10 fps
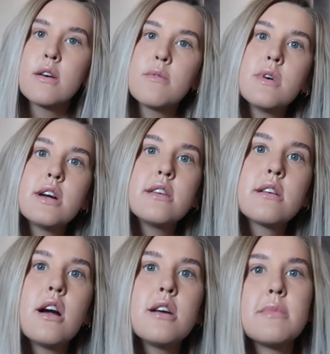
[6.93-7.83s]
Why are you
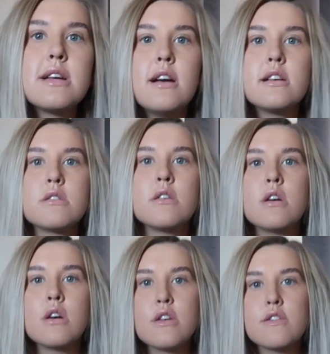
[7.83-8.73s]
cutting my head
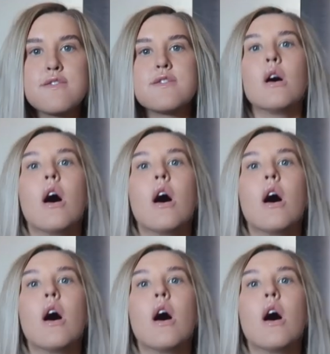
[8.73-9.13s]
off?